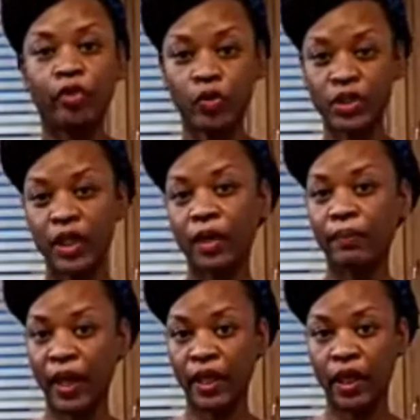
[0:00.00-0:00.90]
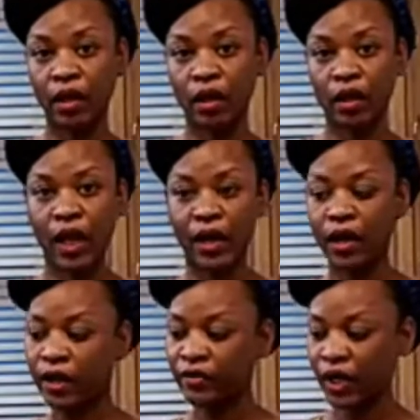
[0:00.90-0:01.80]
roasting and baking. It
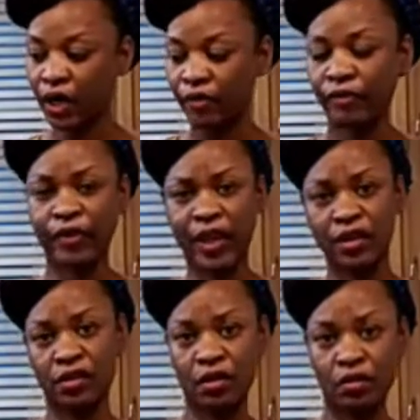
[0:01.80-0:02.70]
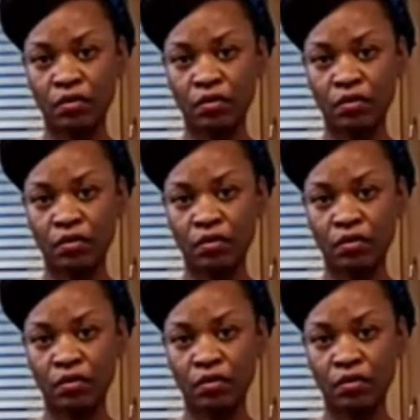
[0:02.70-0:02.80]
kind of leaves like a flaked